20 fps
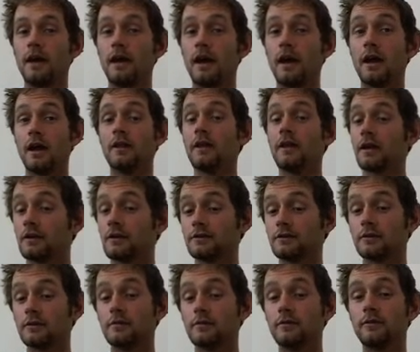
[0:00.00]
And like I
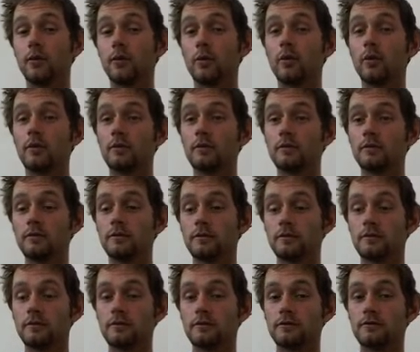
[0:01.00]
said before,
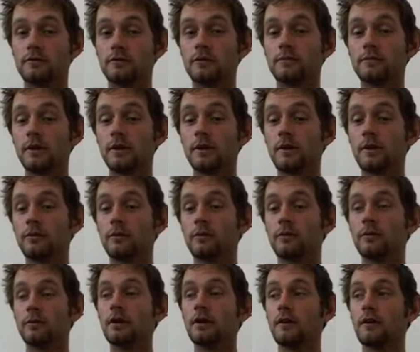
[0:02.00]
just being able to
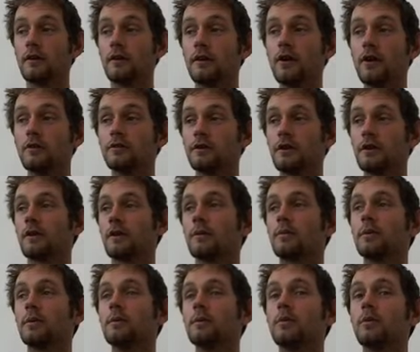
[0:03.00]
read all the notes, I think
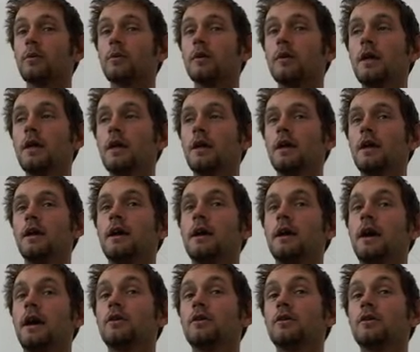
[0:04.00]

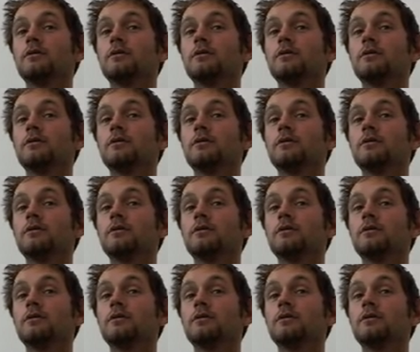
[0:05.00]
I know